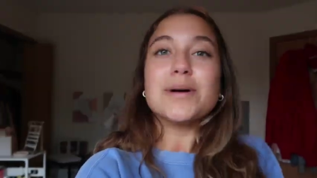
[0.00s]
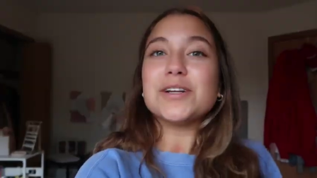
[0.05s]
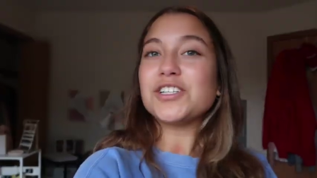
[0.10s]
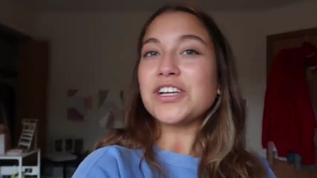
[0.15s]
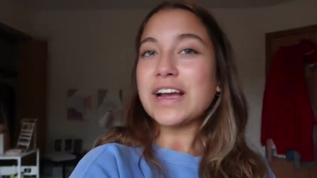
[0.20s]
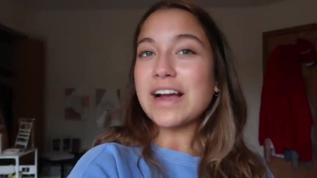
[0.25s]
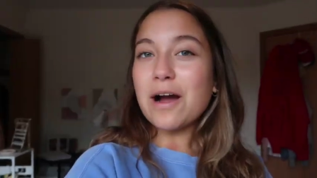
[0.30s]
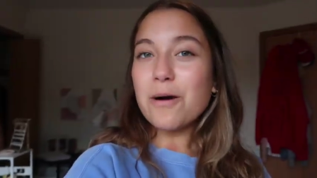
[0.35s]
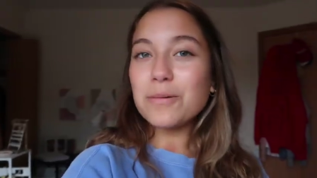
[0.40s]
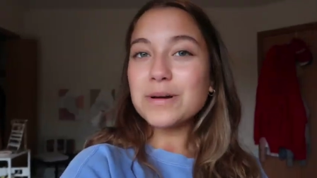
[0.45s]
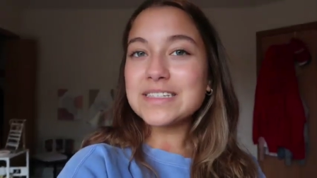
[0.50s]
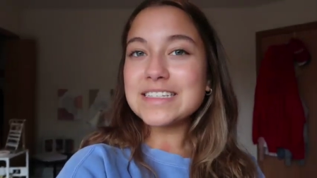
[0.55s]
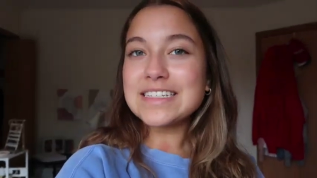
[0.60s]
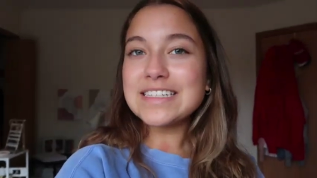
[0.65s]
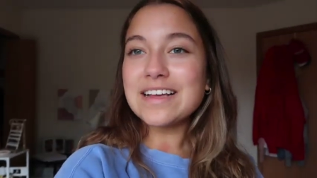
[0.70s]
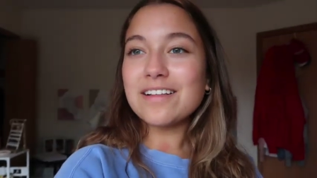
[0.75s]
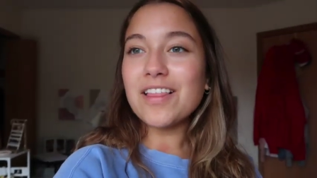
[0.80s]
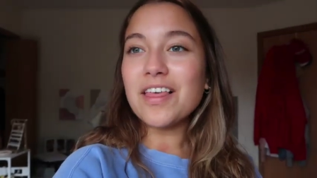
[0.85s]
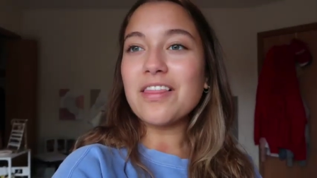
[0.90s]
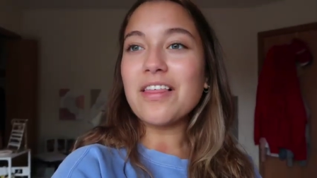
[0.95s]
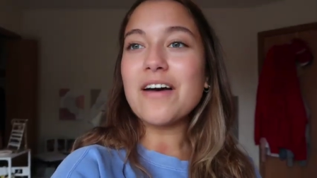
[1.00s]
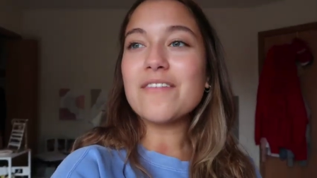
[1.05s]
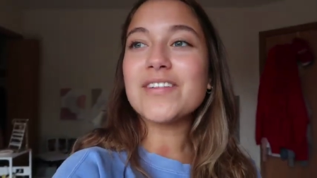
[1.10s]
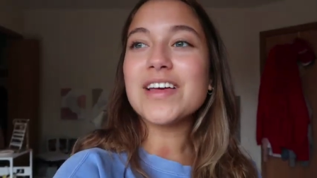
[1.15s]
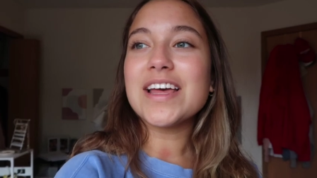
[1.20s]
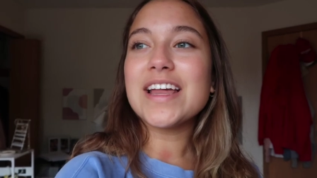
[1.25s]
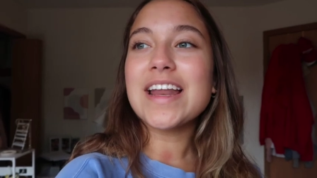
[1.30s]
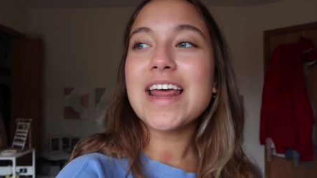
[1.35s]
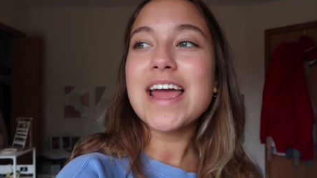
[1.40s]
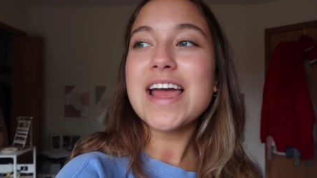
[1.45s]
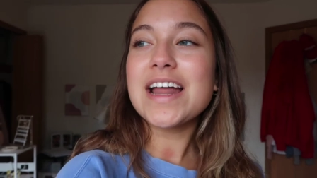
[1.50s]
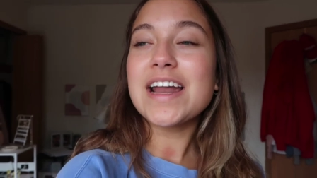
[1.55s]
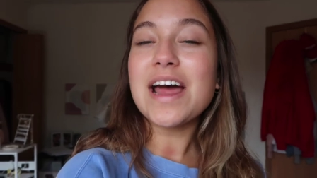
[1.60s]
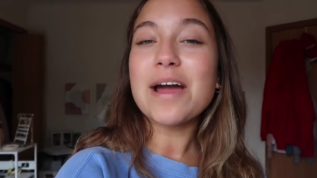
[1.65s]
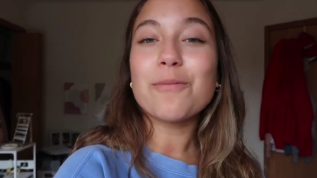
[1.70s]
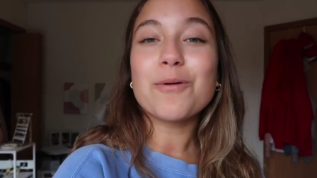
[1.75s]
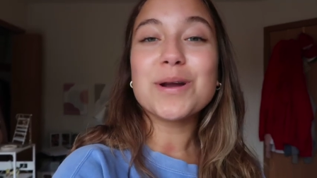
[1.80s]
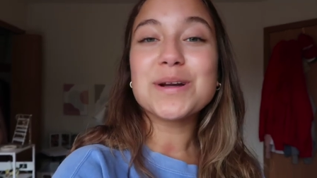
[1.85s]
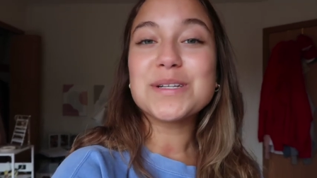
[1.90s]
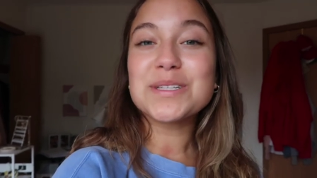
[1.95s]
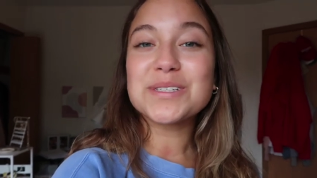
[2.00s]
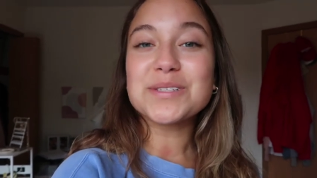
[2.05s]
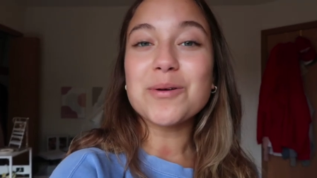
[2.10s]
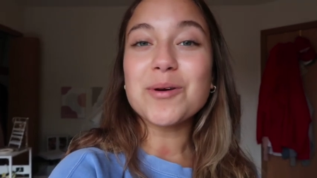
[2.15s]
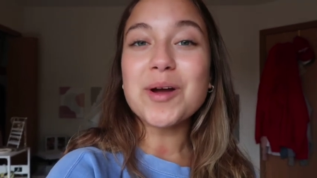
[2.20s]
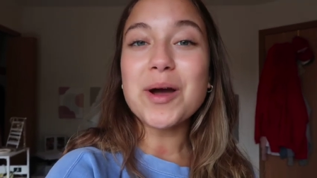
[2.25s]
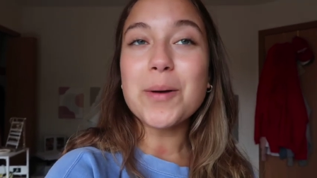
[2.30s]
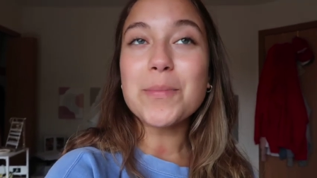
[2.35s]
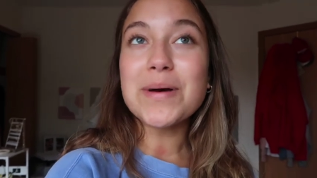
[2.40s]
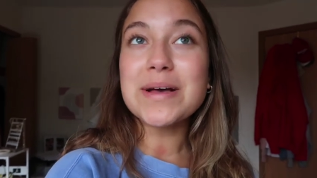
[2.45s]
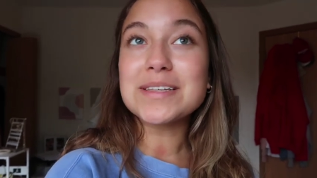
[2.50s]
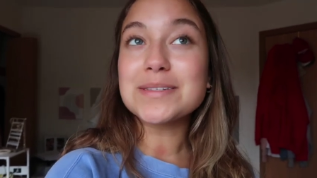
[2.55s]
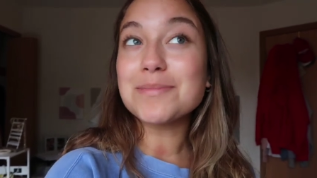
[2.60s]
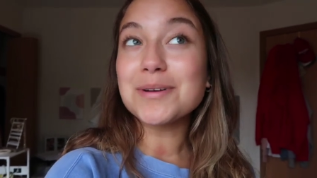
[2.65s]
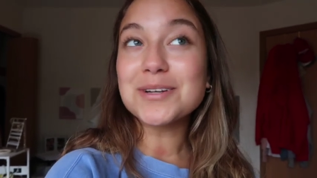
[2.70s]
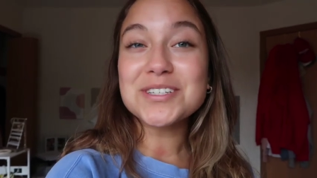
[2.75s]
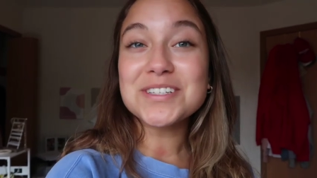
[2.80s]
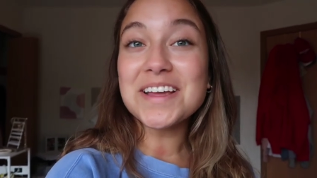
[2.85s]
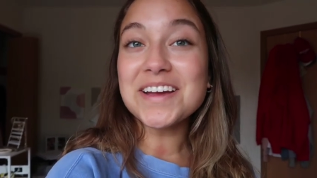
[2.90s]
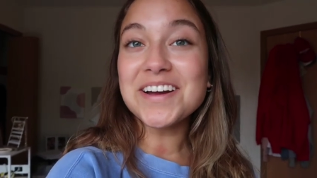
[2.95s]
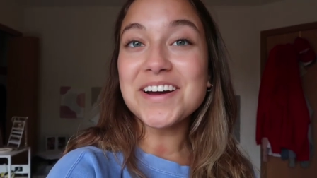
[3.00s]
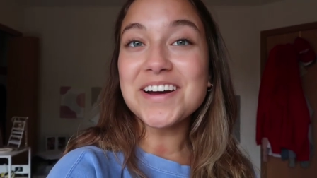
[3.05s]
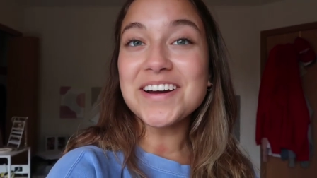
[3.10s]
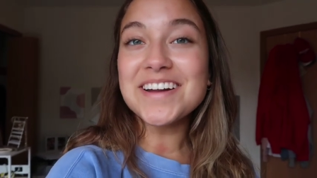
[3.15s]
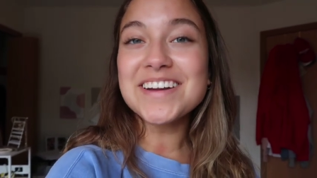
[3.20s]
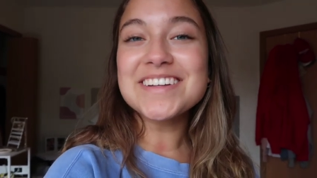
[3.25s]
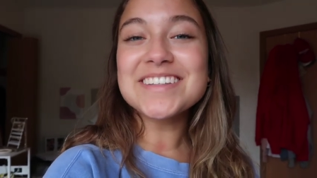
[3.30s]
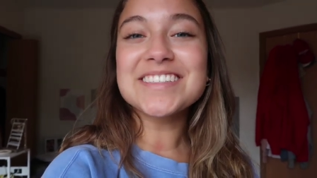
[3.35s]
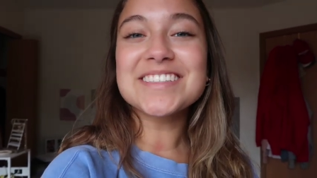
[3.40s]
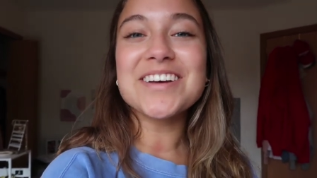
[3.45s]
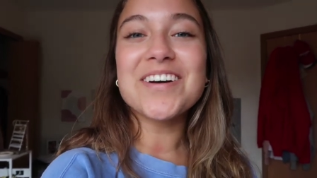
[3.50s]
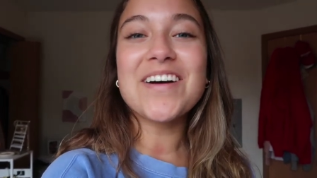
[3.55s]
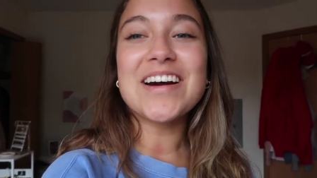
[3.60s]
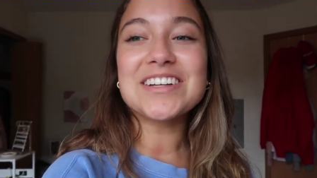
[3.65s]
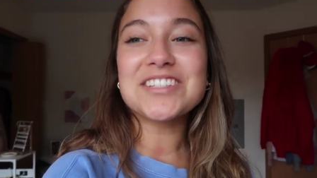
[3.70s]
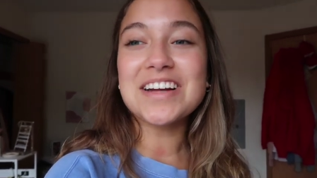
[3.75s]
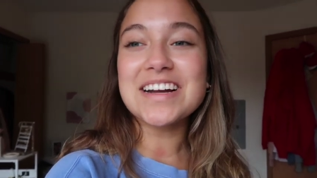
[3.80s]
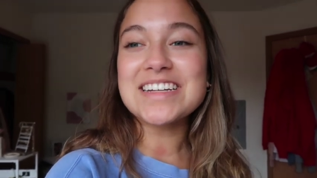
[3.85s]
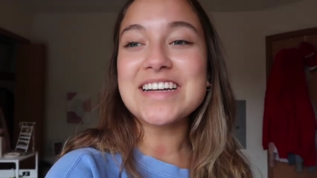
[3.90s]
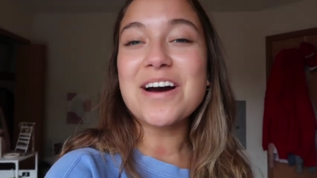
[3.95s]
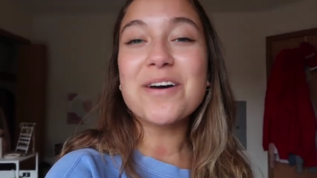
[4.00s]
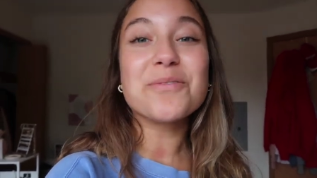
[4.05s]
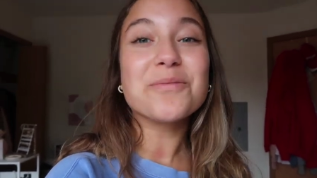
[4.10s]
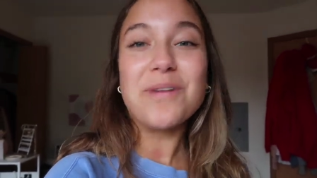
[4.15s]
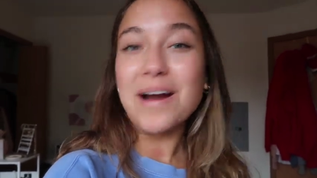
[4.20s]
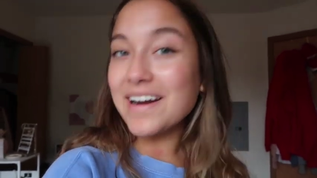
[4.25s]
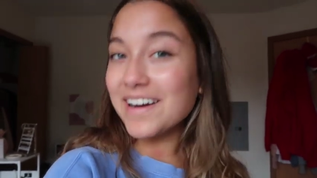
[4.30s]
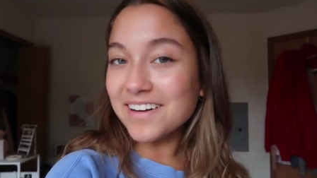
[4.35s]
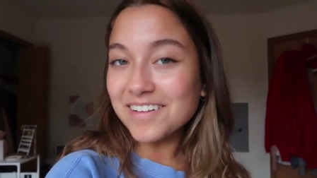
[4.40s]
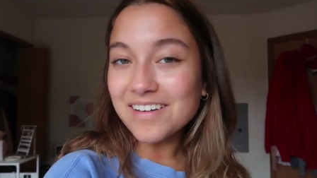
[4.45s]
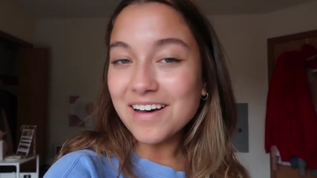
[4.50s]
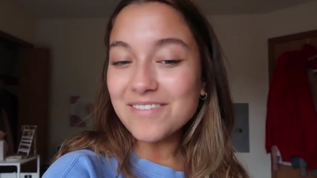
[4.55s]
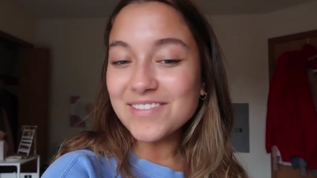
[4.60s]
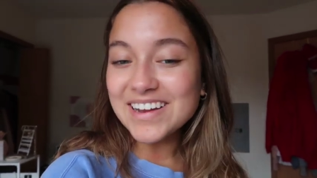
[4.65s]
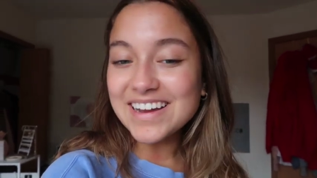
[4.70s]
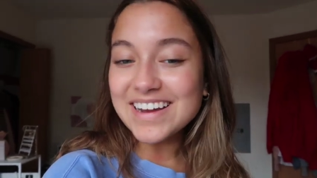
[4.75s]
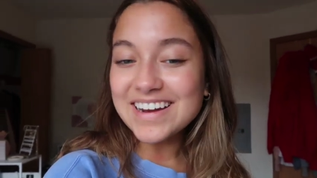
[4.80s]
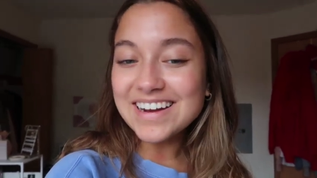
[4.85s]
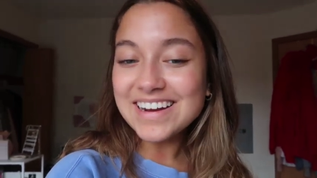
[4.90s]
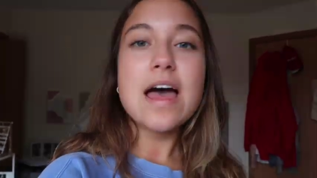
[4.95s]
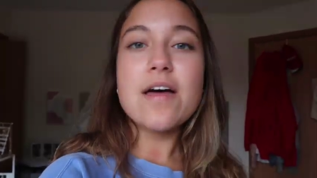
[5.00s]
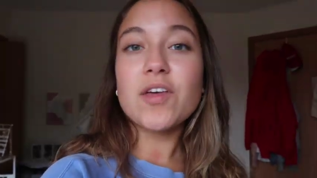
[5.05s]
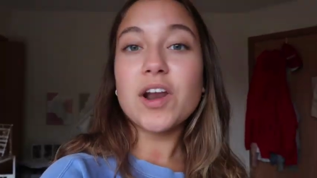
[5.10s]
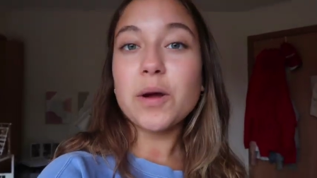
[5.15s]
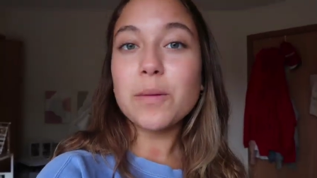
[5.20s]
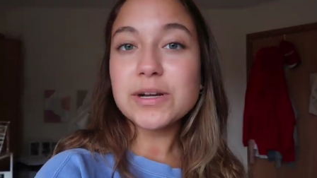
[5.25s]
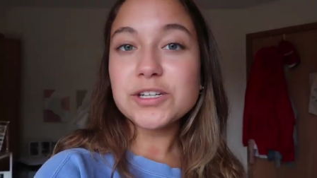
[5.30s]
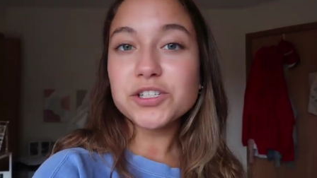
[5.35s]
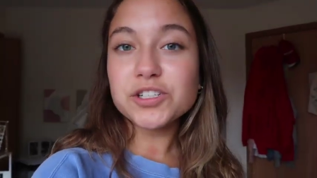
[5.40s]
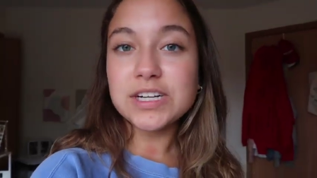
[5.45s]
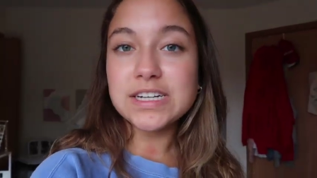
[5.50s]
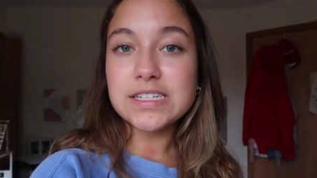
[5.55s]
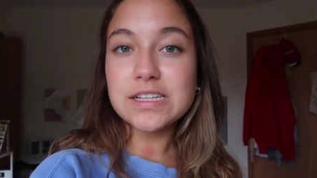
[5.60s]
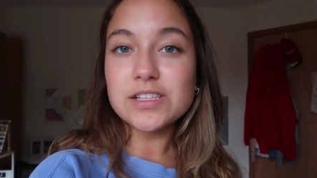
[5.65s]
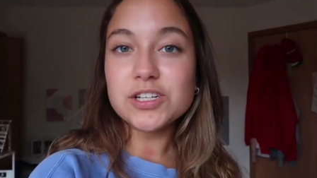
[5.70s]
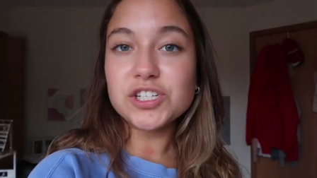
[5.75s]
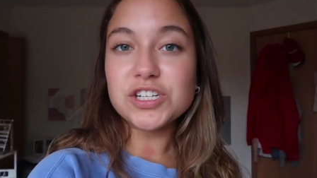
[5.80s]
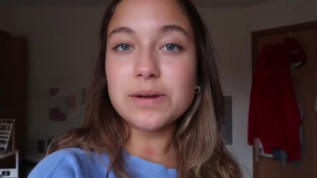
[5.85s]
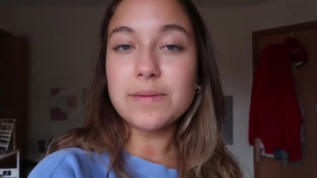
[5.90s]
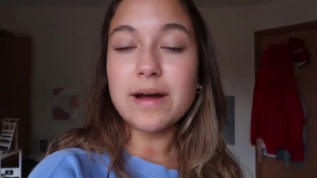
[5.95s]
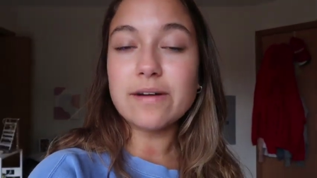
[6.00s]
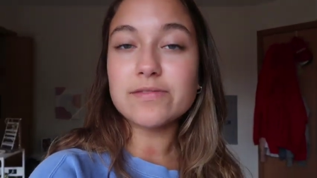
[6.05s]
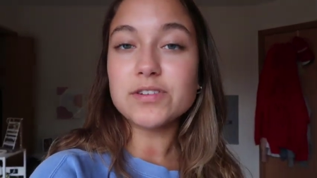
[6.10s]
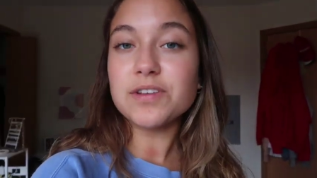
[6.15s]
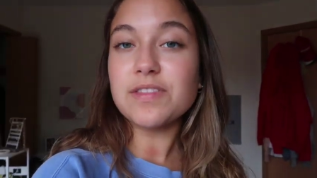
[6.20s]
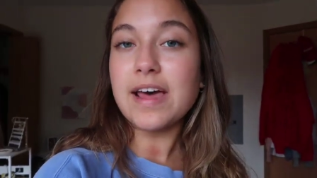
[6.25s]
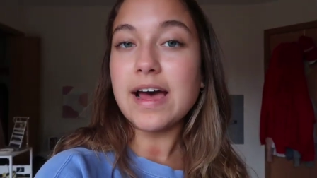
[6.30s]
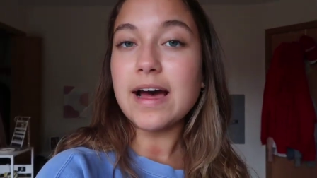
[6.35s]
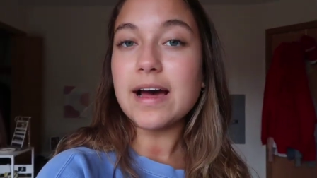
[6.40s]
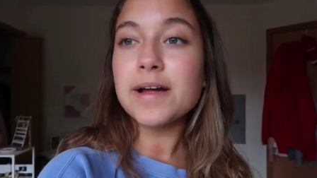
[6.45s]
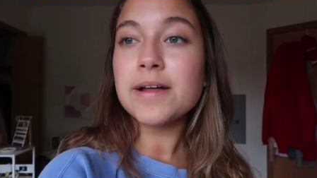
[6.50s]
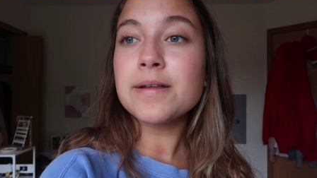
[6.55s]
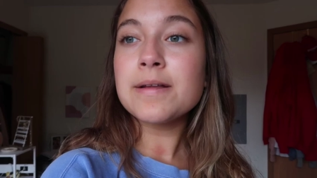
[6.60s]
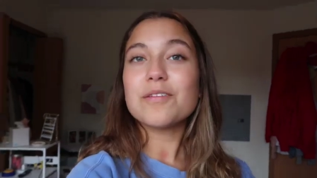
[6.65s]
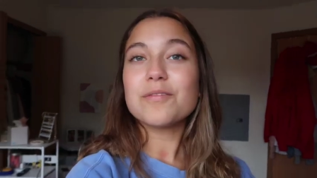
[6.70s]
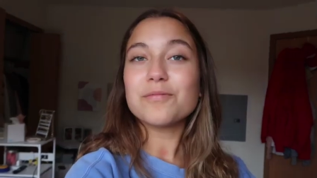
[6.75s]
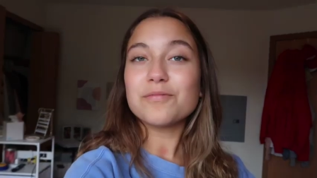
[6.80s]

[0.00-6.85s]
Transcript: But checkout was until 11 and I wanted to soak up as much as I could. So I checked out right at 11 and then I went straight to the gym after that.